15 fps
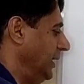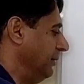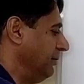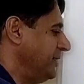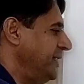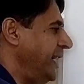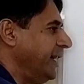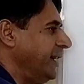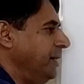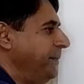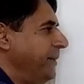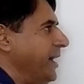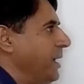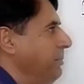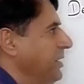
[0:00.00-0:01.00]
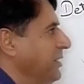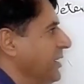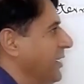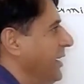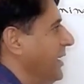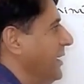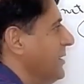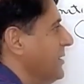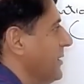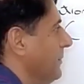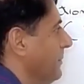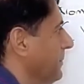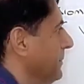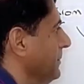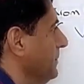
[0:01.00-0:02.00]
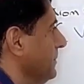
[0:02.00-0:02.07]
Our second parameter is